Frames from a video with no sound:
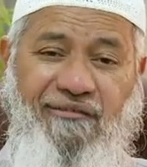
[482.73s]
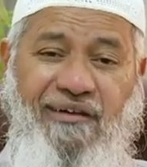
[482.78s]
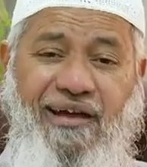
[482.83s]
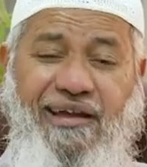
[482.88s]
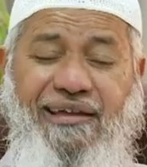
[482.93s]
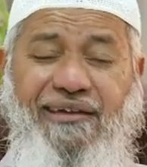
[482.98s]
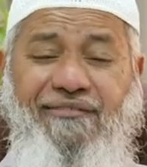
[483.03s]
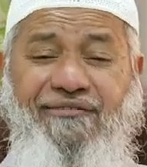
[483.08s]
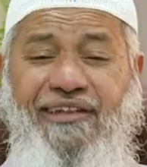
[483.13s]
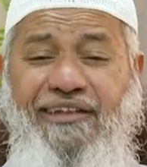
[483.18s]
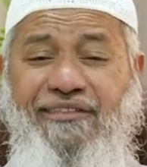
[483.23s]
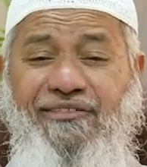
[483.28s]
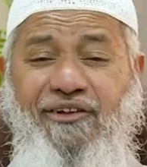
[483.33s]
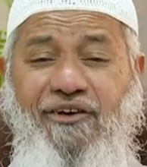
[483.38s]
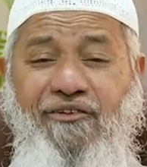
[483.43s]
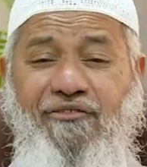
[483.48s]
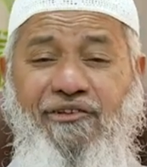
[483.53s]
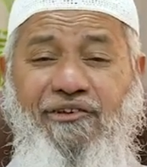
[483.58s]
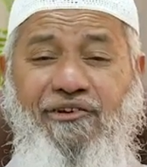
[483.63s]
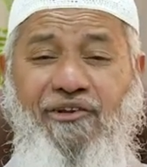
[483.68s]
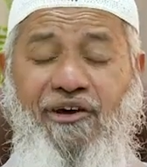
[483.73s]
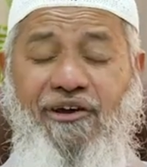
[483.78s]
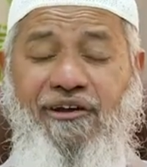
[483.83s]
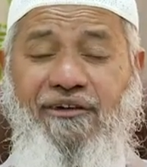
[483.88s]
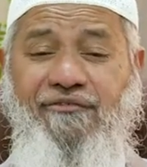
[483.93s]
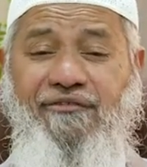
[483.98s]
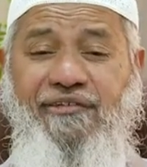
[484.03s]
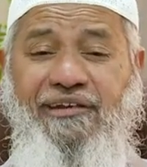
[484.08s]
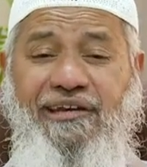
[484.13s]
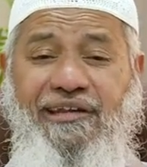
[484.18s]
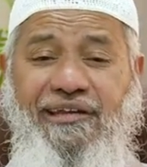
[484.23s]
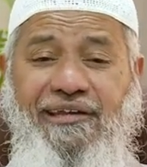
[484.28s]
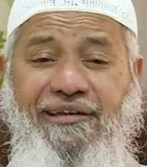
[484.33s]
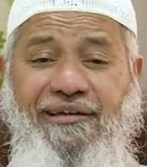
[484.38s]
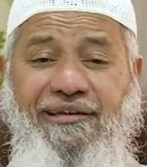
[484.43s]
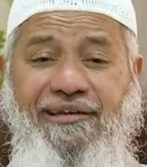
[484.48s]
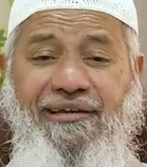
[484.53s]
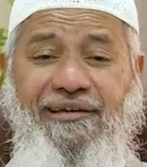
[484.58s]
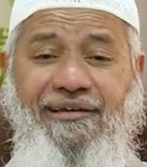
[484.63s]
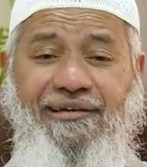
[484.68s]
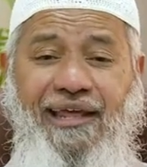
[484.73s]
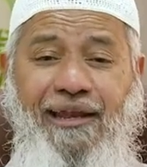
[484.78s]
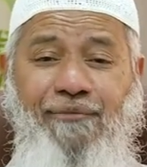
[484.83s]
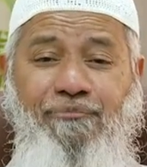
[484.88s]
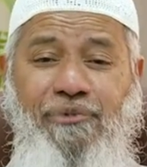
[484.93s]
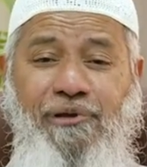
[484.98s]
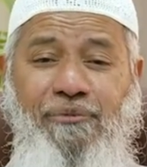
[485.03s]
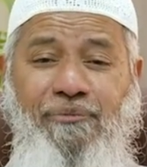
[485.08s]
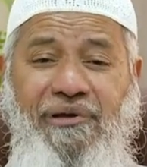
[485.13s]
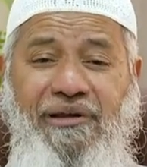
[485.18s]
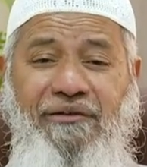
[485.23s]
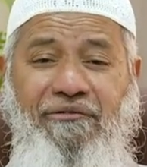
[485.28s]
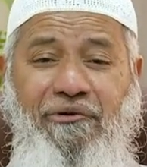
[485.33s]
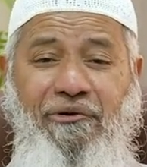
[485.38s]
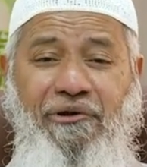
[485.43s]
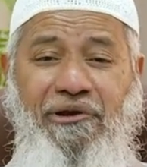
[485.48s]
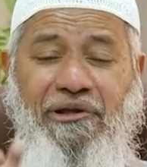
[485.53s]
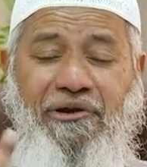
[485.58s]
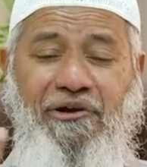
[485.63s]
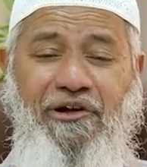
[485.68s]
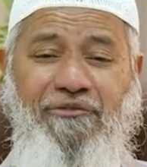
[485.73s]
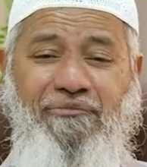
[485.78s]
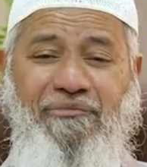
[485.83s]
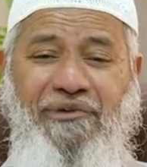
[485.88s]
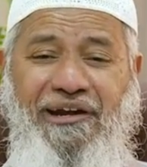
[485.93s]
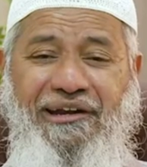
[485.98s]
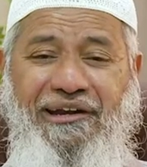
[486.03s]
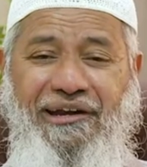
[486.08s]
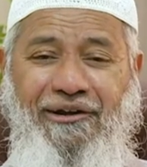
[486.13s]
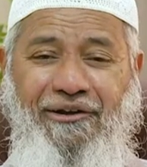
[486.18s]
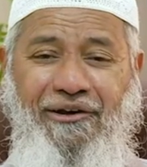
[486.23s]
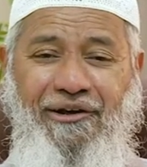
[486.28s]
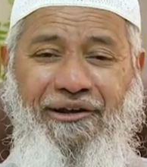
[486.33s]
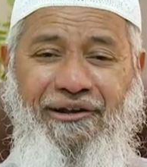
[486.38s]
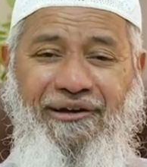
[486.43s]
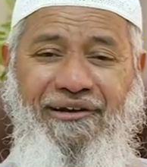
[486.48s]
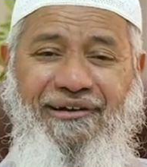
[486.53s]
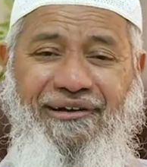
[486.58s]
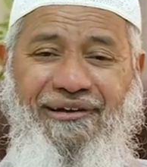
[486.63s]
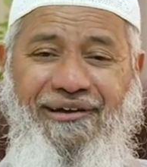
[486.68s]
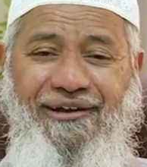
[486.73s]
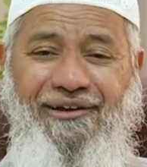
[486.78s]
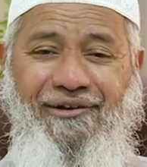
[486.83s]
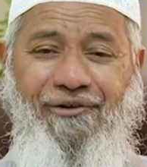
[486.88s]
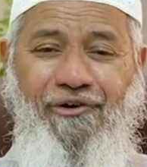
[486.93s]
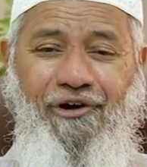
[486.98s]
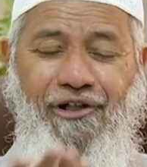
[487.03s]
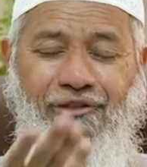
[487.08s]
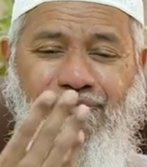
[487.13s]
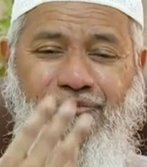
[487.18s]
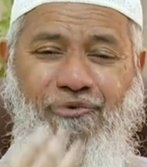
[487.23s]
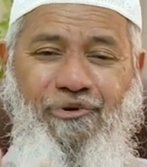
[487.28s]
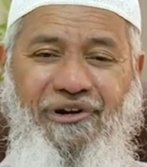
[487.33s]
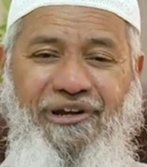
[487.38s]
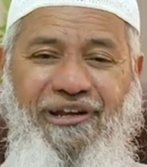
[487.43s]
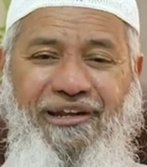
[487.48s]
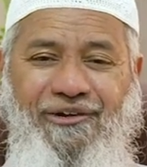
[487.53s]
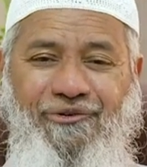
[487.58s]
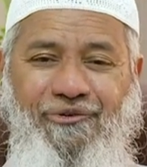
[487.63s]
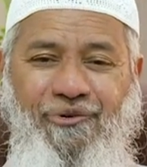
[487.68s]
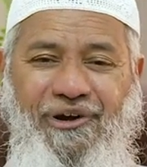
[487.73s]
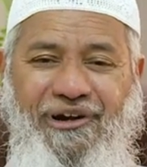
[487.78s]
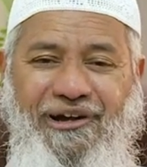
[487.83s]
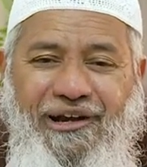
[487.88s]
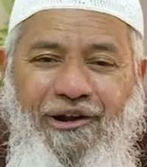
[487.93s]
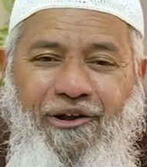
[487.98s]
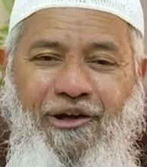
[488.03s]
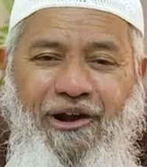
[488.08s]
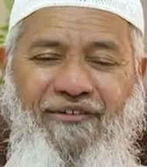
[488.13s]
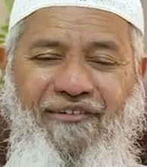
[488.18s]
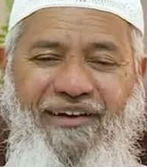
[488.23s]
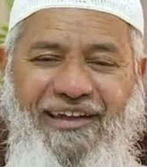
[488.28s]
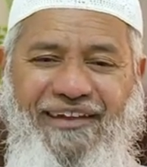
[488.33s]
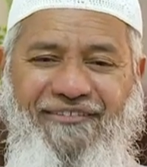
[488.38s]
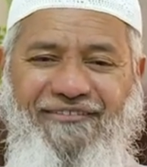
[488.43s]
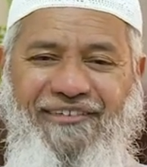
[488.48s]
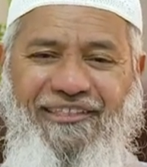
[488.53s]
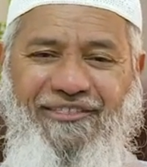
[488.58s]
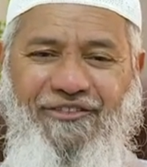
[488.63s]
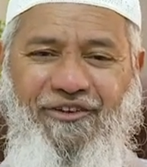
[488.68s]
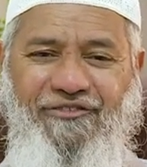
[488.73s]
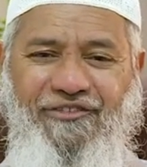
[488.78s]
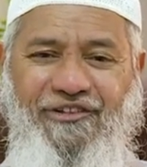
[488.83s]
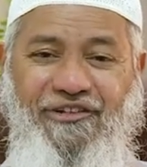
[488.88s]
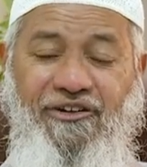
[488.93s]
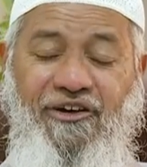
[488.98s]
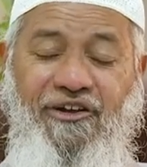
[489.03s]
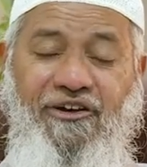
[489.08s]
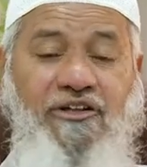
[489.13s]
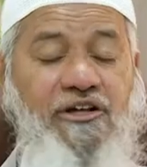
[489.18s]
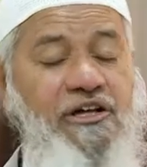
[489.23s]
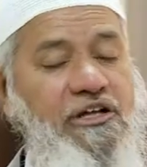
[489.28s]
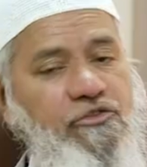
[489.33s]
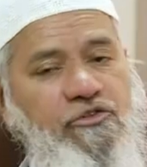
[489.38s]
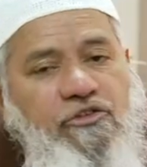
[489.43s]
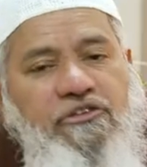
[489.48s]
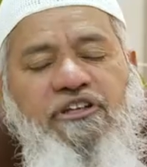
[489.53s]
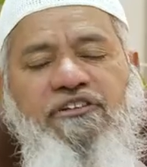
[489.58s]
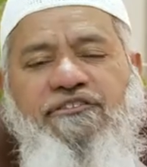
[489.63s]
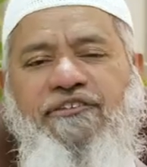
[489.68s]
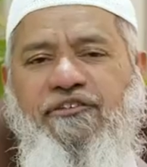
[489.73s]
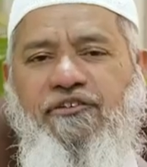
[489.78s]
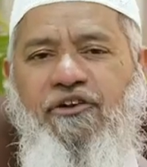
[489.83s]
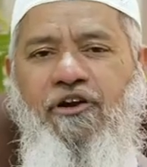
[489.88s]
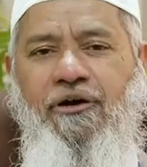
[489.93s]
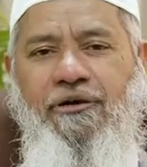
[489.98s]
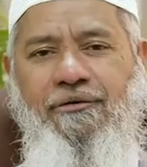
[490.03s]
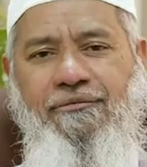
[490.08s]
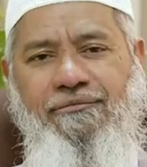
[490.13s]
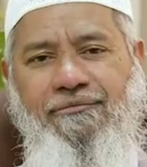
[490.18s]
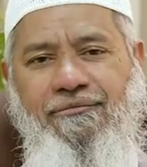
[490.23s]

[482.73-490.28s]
Why give $10,000? Feeding 10 people will only cost me $100. Cost me only $200. Why give $10,000? So this is wrong.